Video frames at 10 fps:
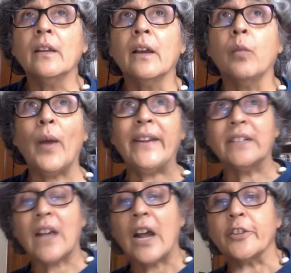A
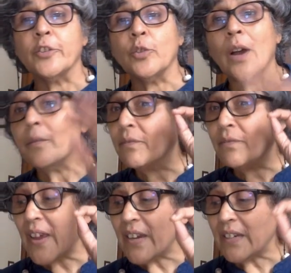white car drew up,
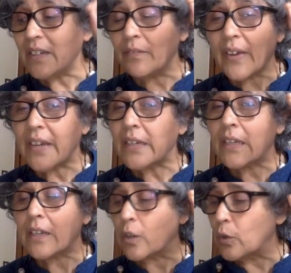very,
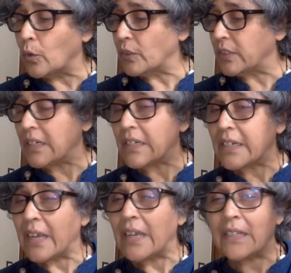very close
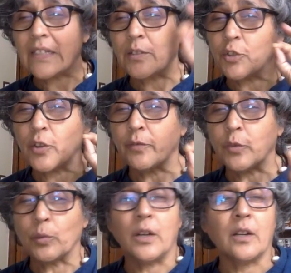details which you have
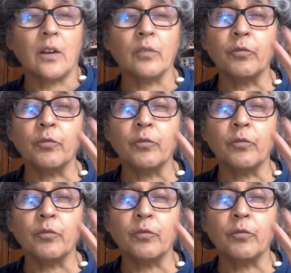to work on.